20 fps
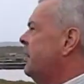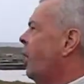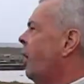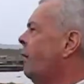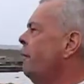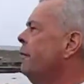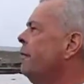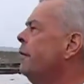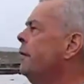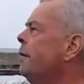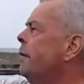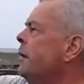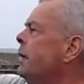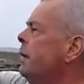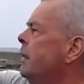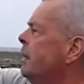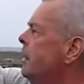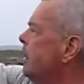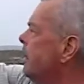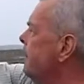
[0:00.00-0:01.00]
of,
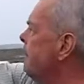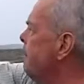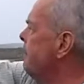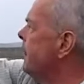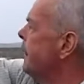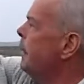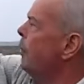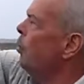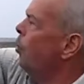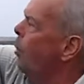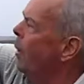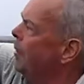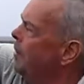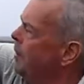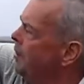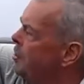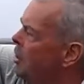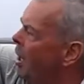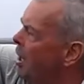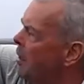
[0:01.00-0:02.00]
when
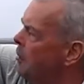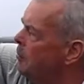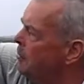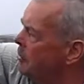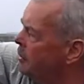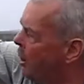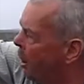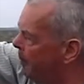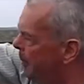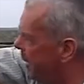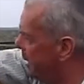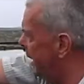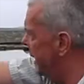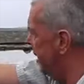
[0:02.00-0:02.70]
the tide was coming